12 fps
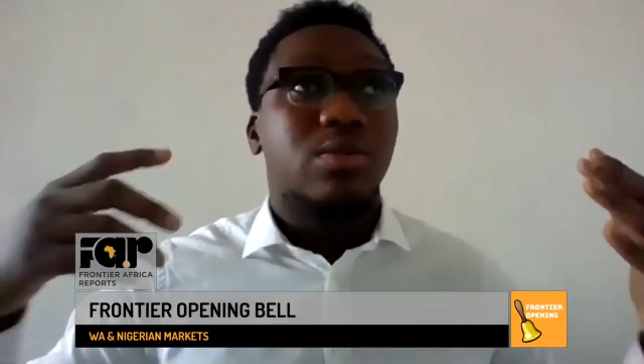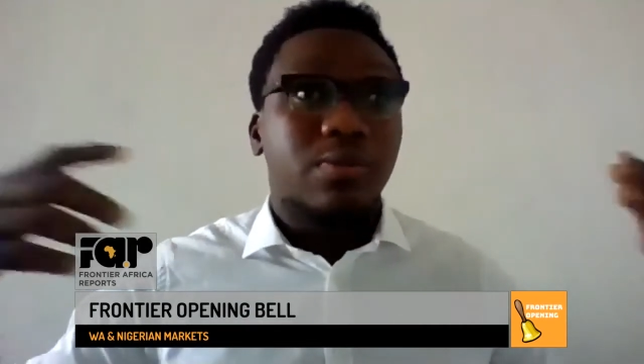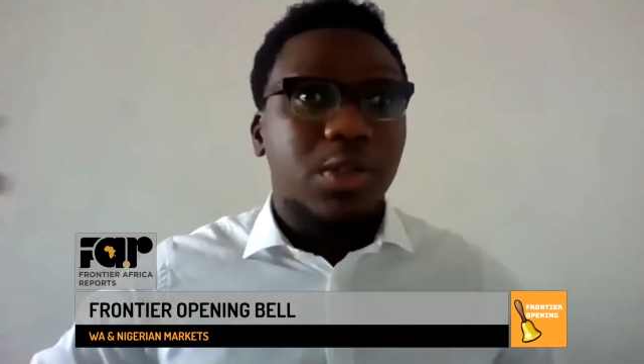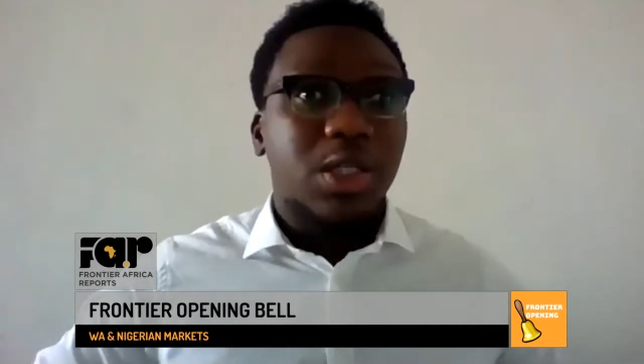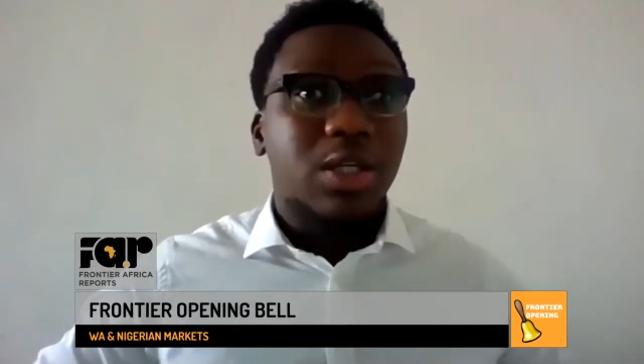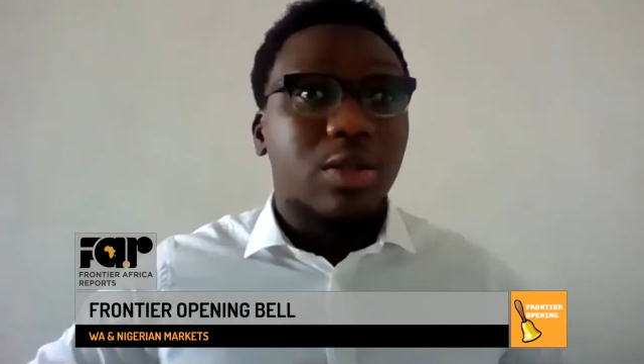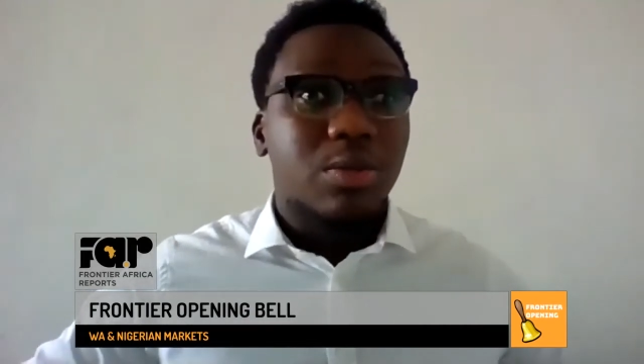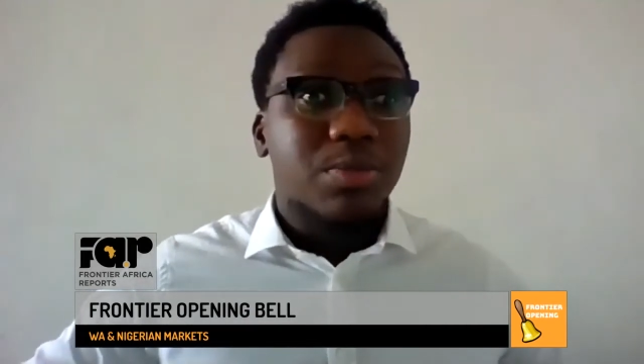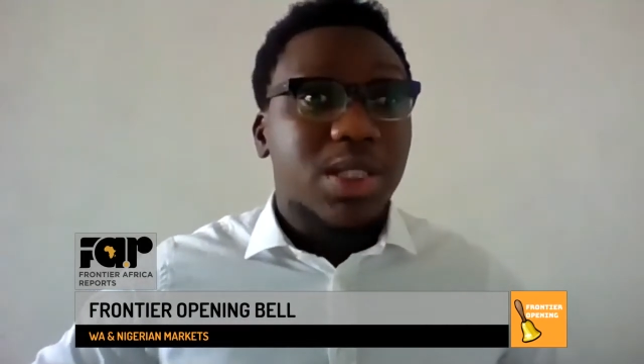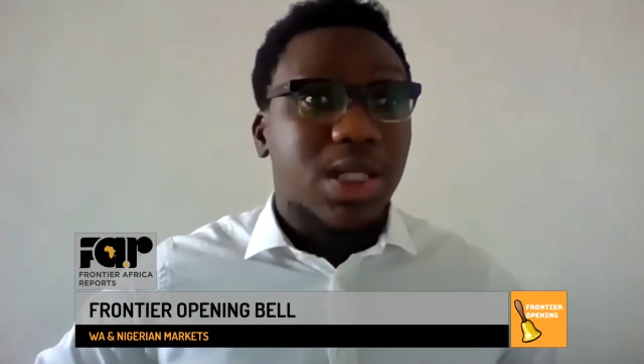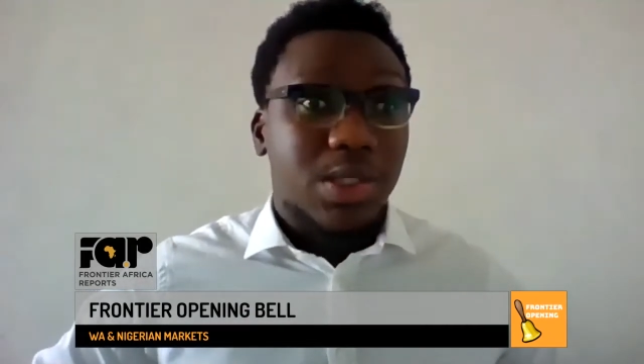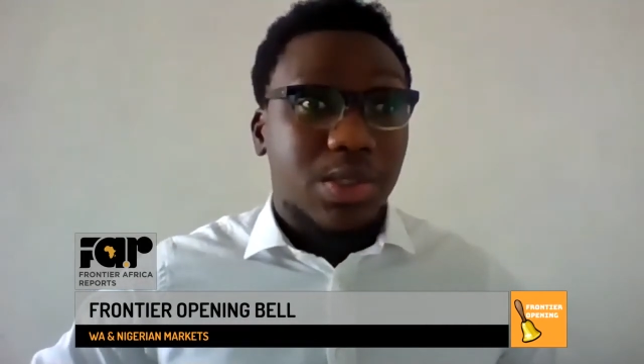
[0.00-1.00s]
for
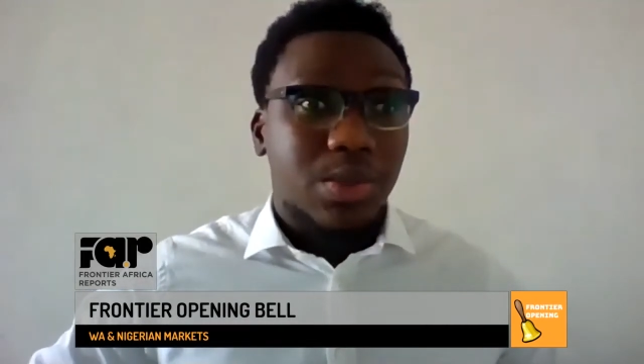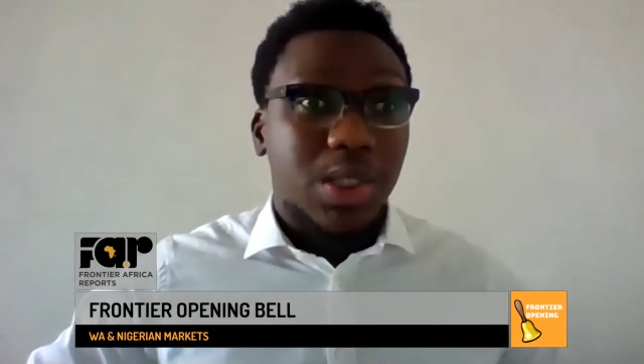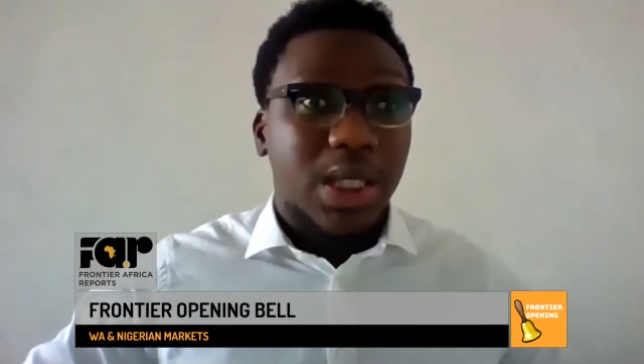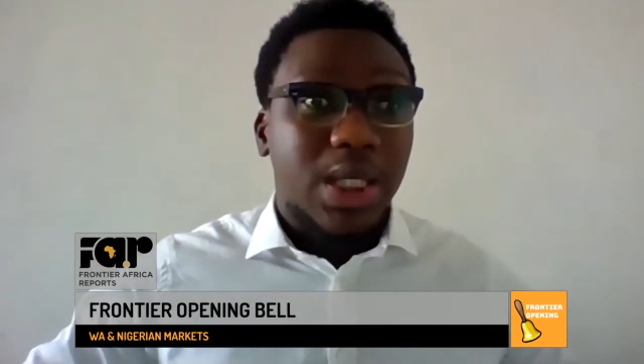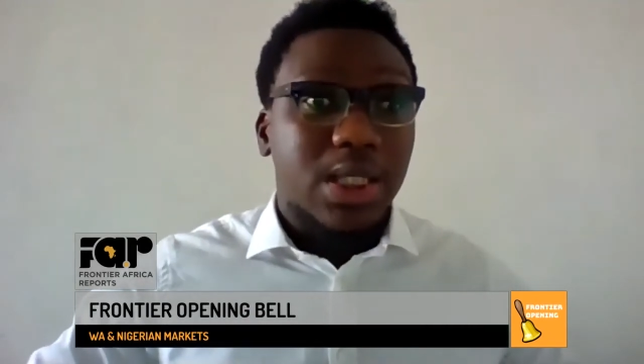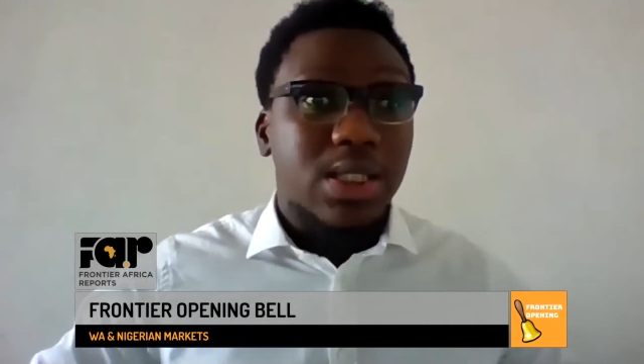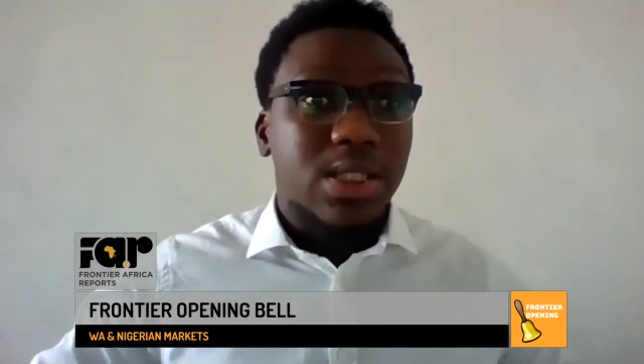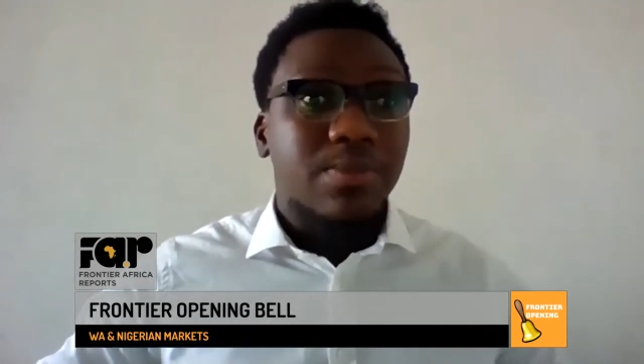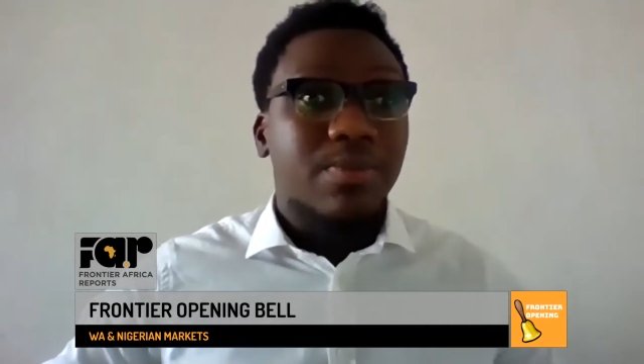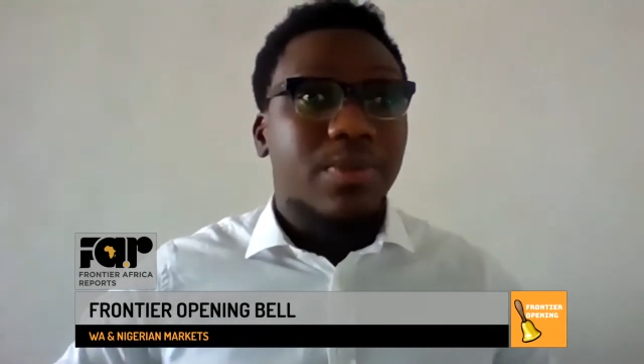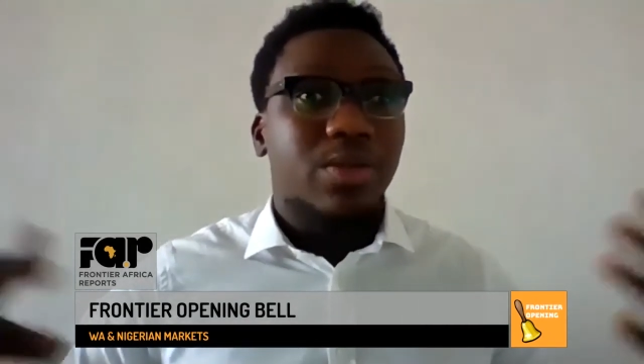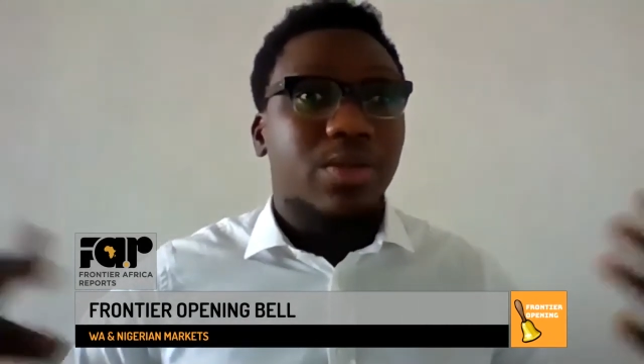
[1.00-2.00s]
kilometers on end,
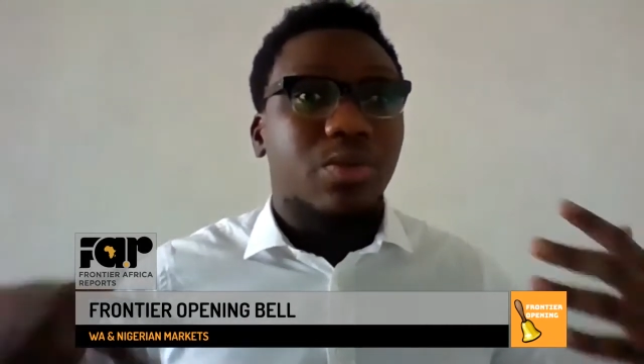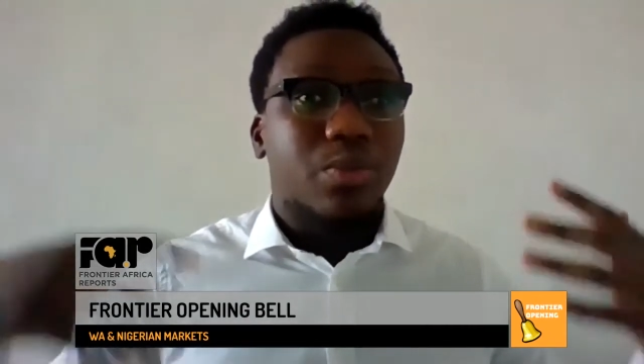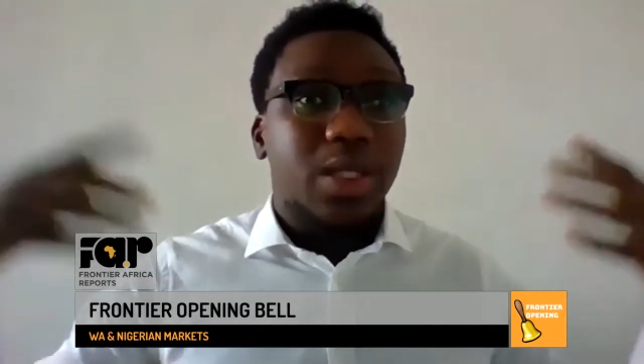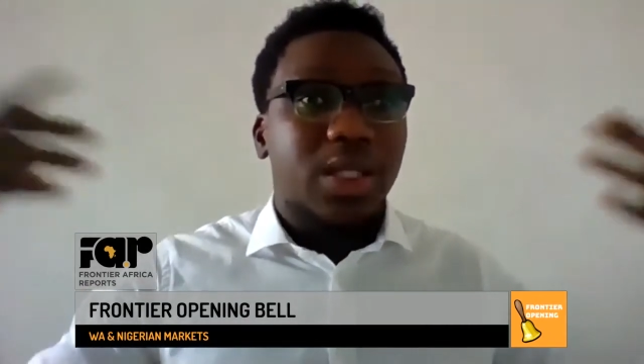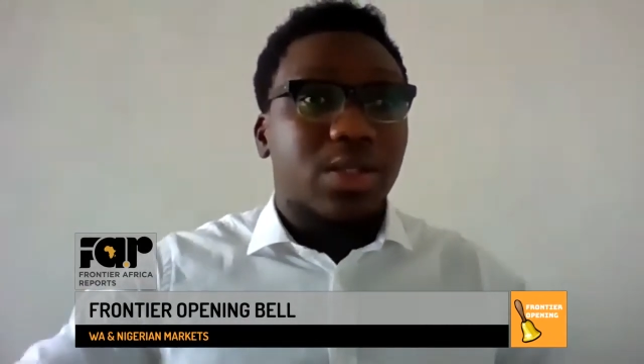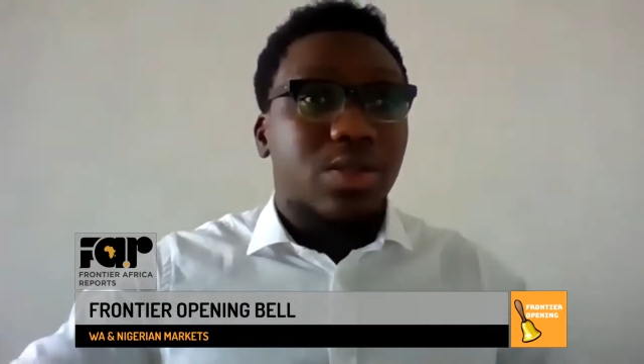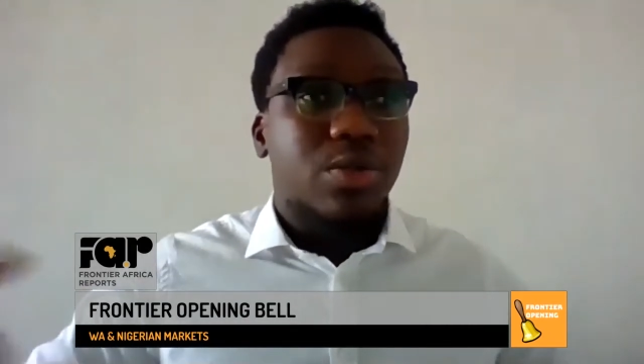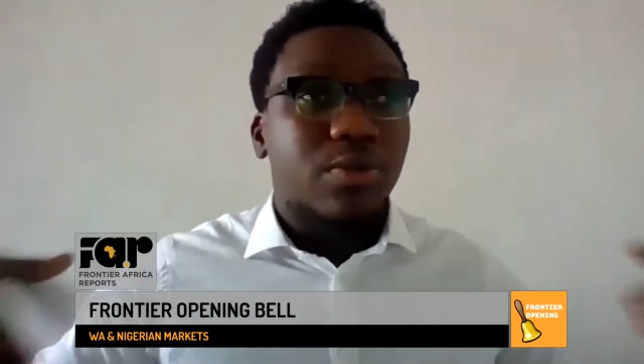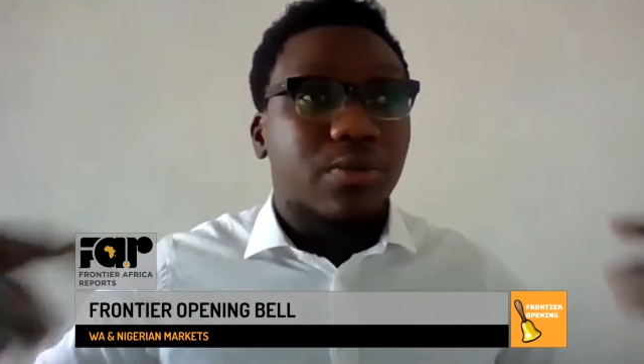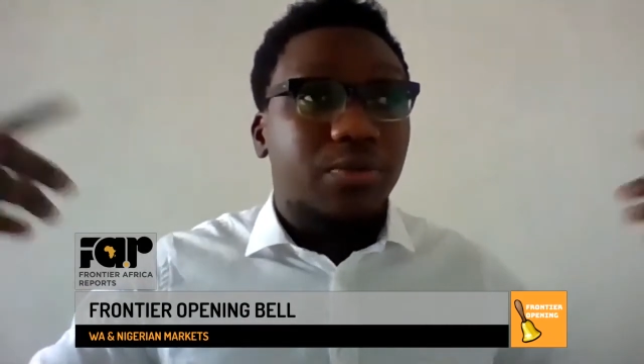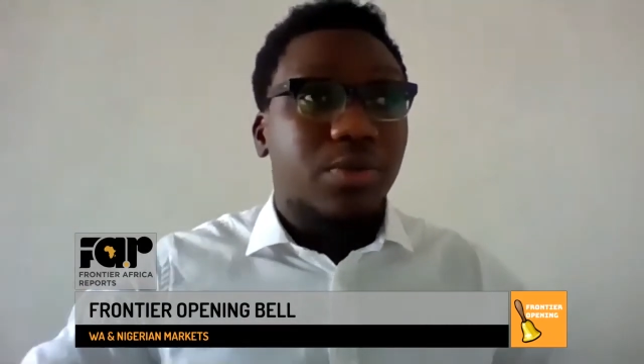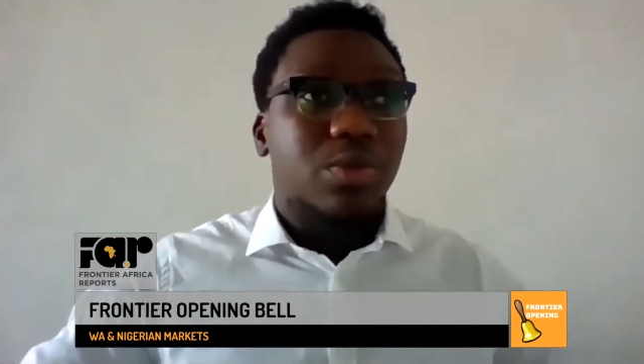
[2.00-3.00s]
where they sort
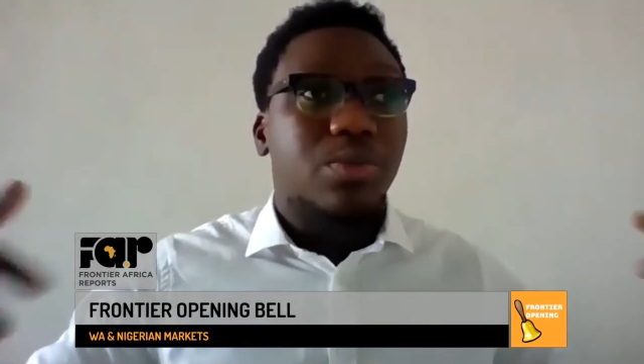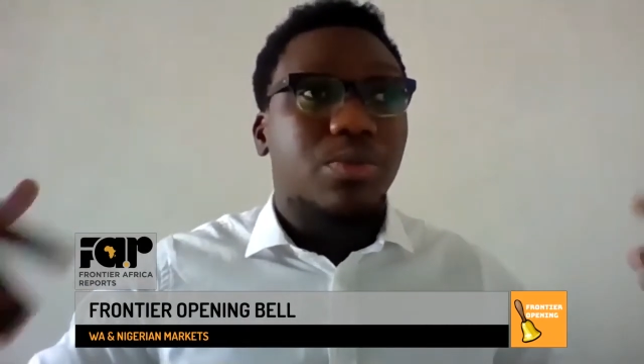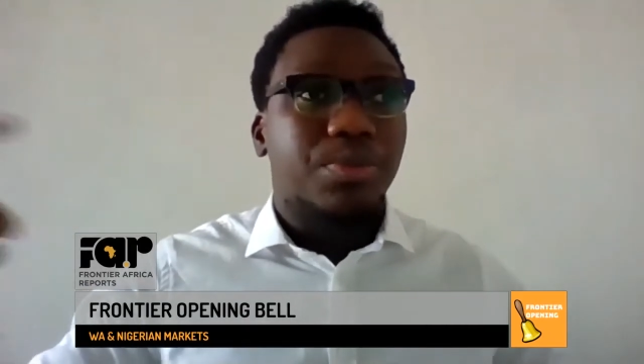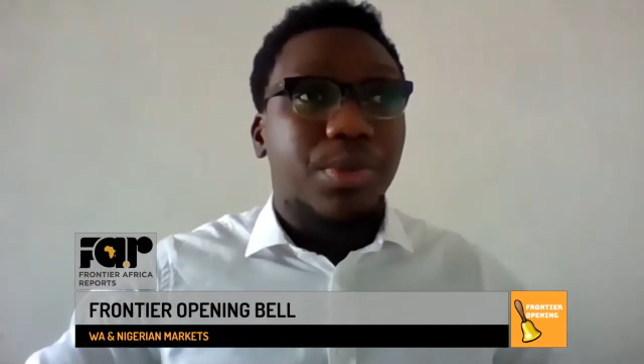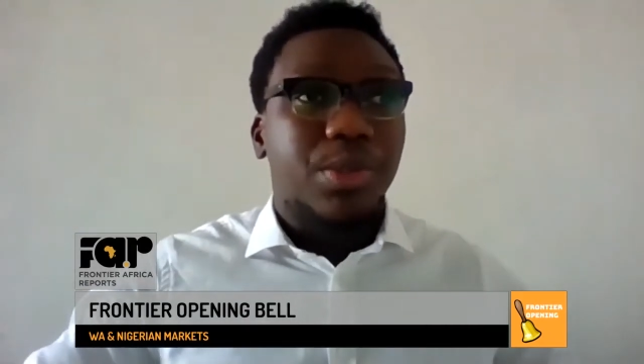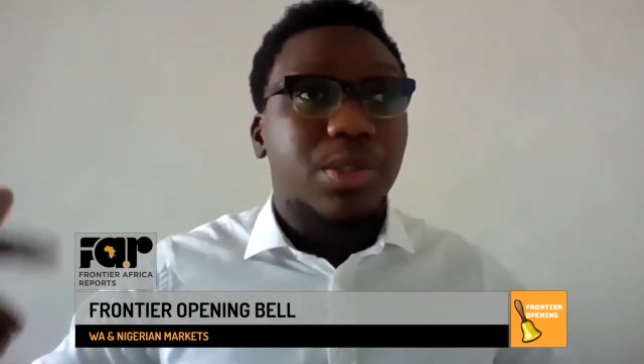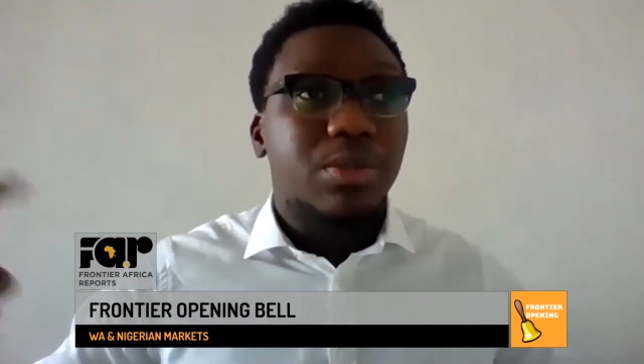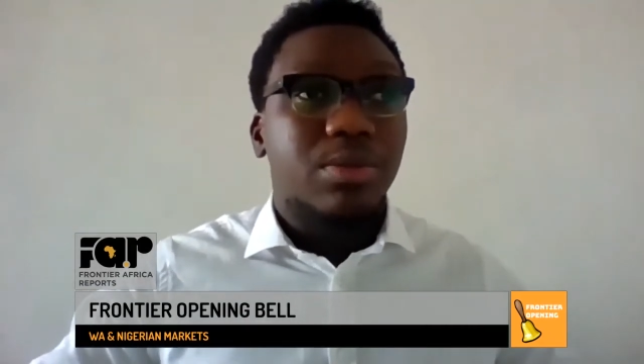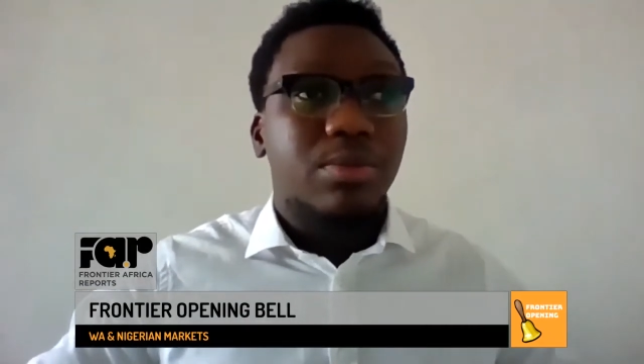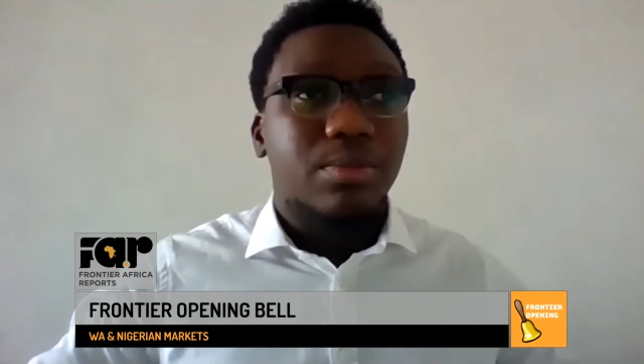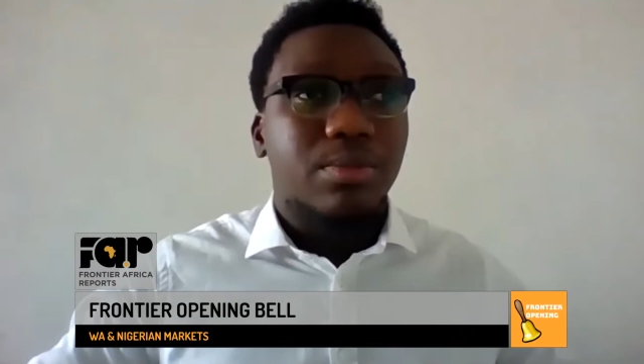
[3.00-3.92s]
of, burn,